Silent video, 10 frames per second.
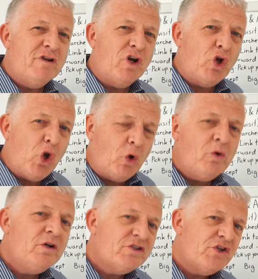
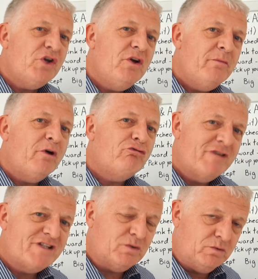long-term
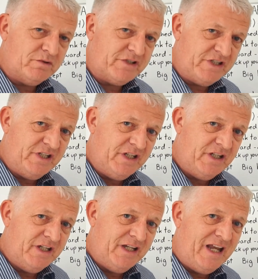results
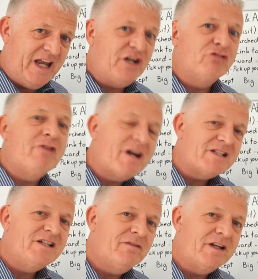in a
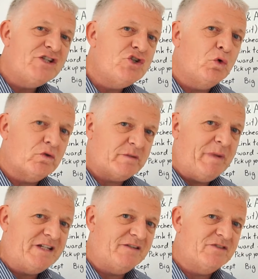relatively short
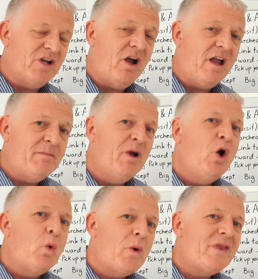space of time
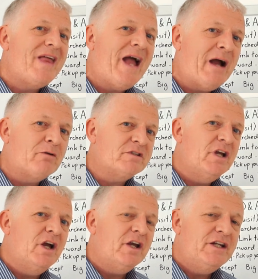without
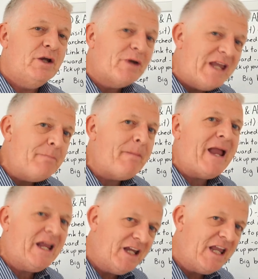keep
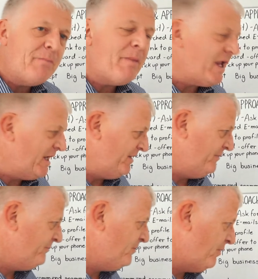
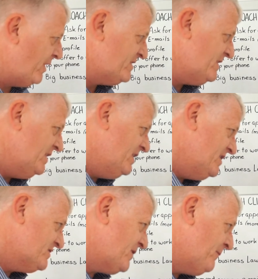paying, right?
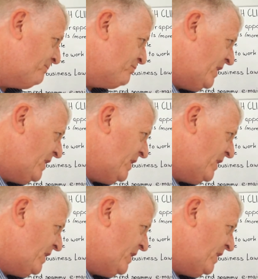So